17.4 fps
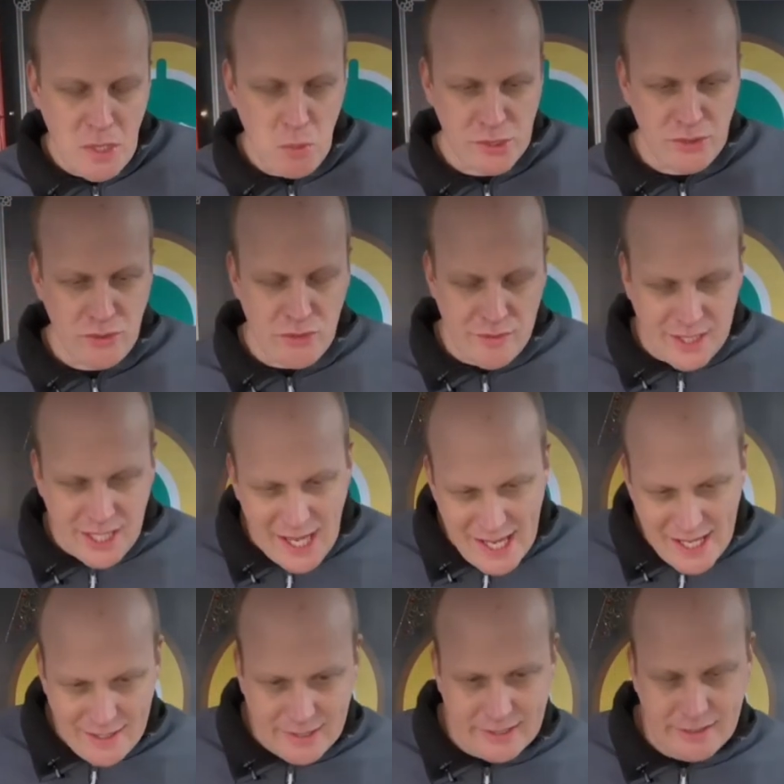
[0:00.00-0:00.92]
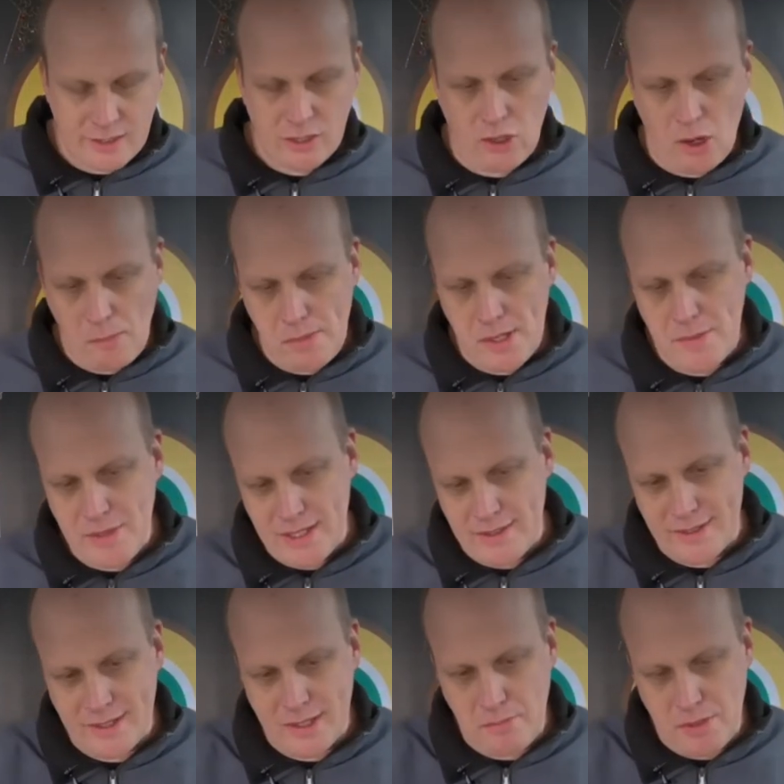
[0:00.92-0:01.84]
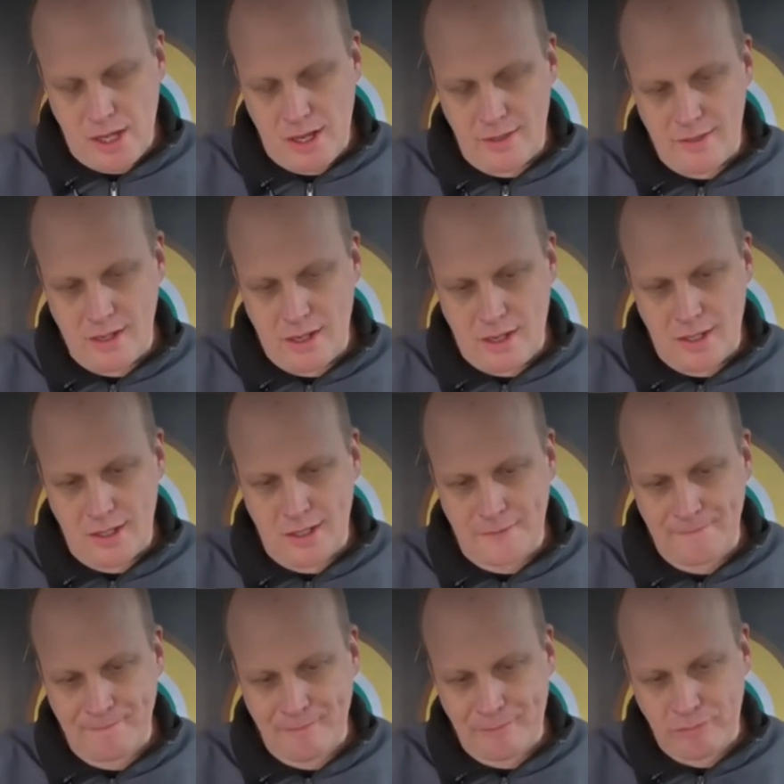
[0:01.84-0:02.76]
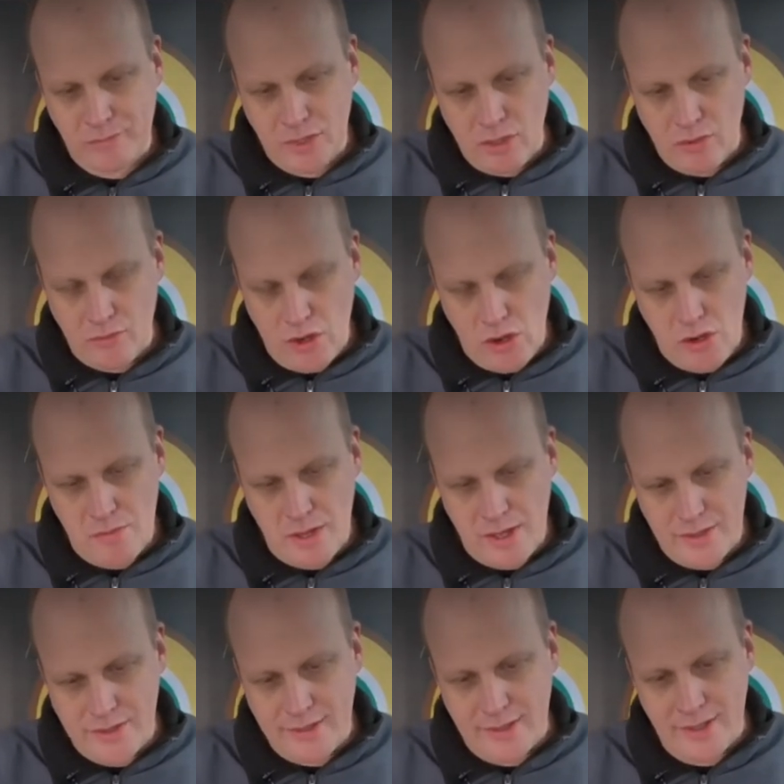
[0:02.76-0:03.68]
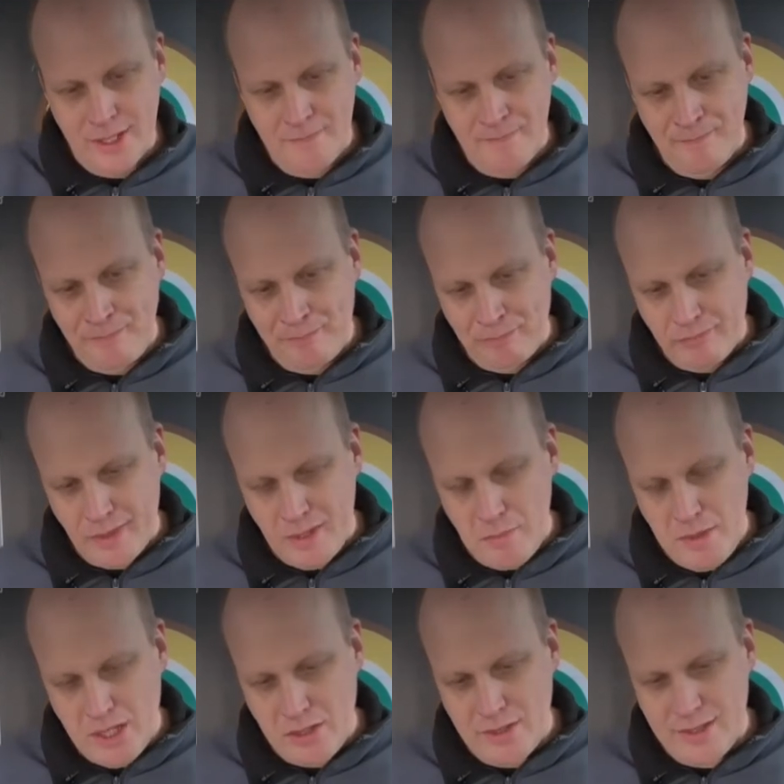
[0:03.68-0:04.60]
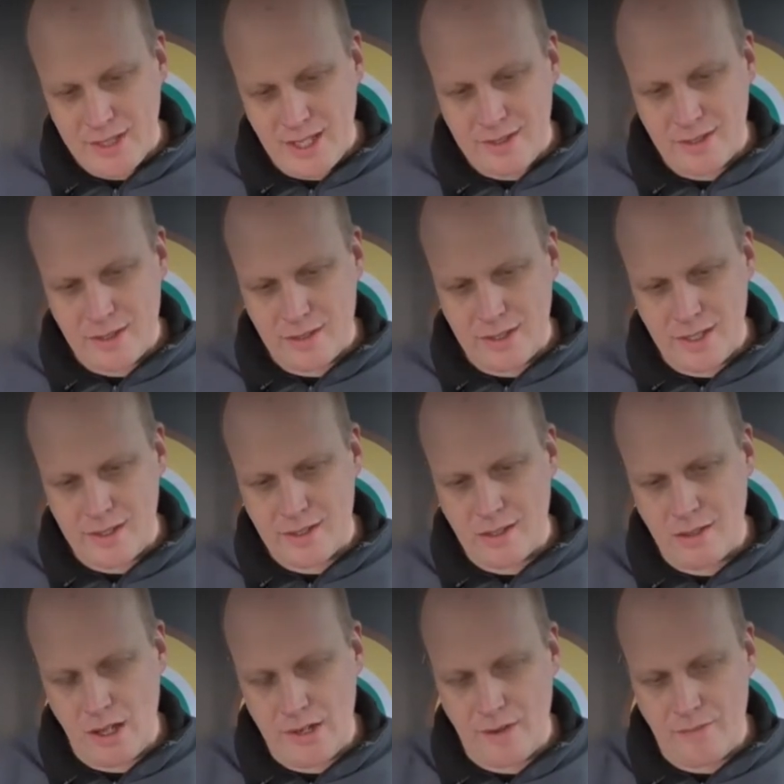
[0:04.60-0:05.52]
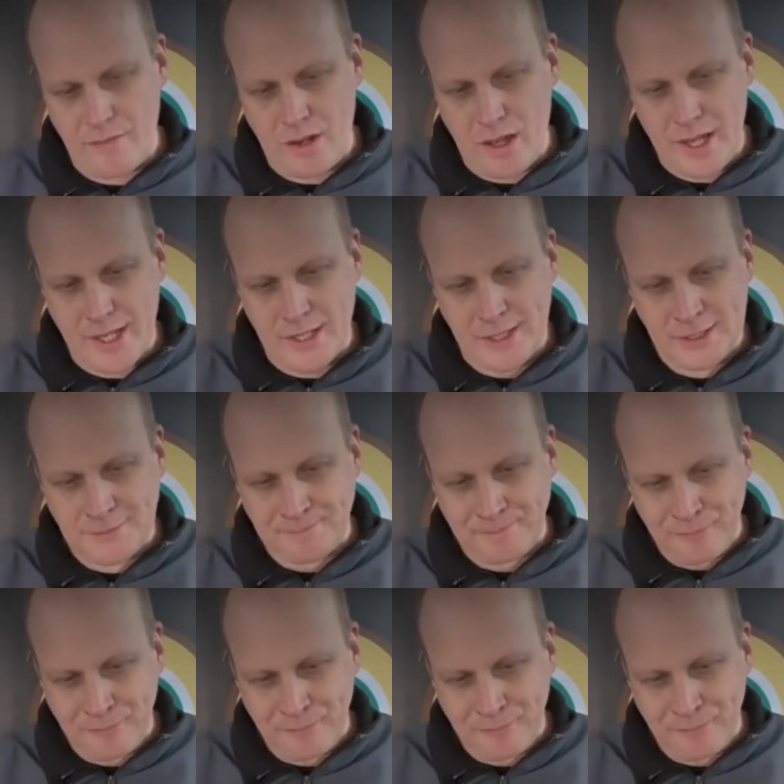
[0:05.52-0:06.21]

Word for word: What you taste complements the barnyard aromas, because there's this kind of like